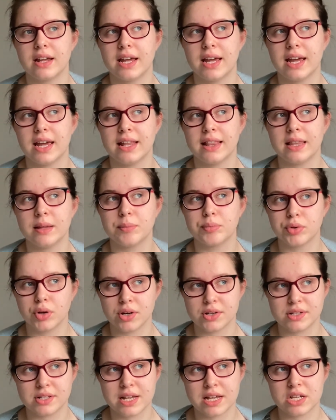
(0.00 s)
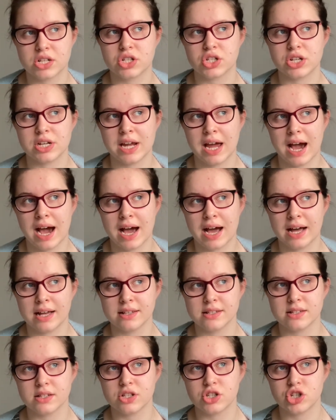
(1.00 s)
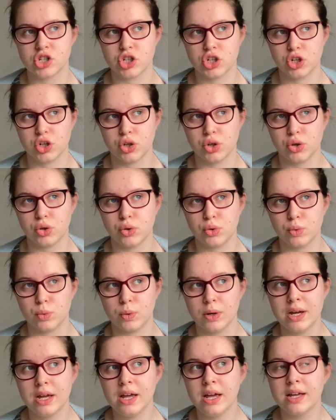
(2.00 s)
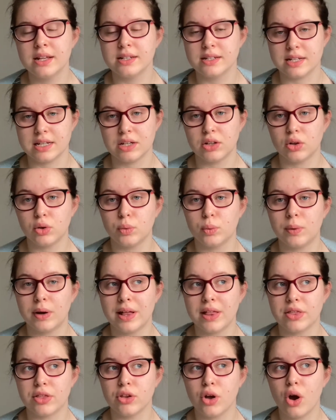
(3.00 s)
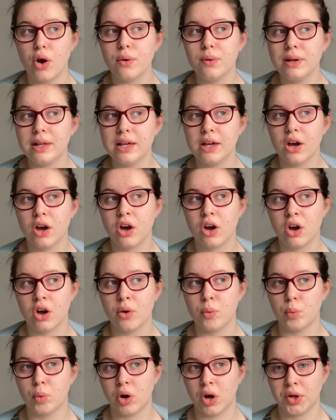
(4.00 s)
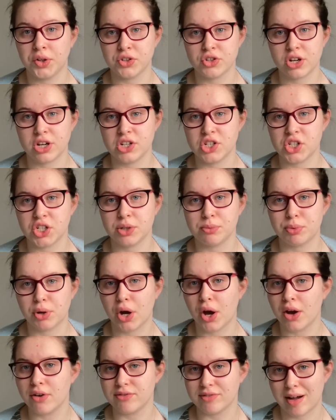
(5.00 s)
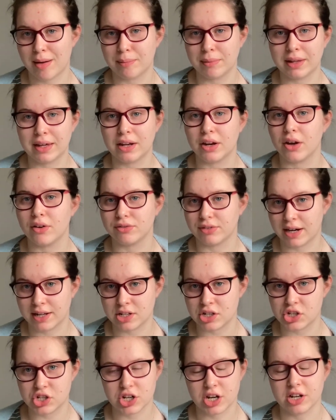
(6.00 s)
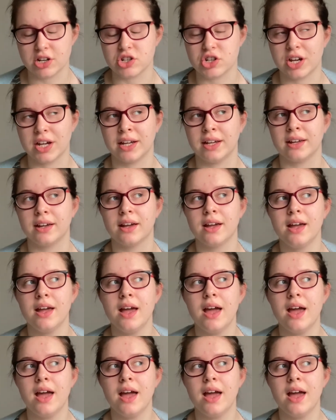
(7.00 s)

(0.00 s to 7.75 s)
in the process she has to deal with not only her world changing but her family and her friends changing.